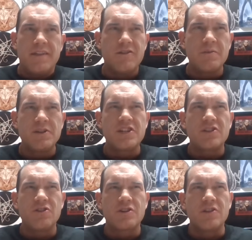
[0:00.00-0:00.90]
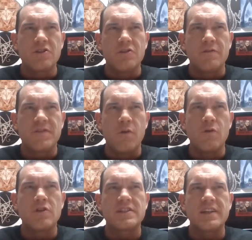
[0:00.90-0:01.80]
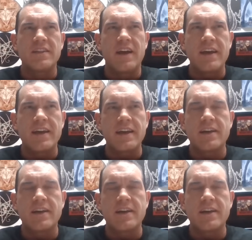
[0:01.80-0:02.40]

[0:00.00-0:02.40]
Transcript: their image just looked a little forced and like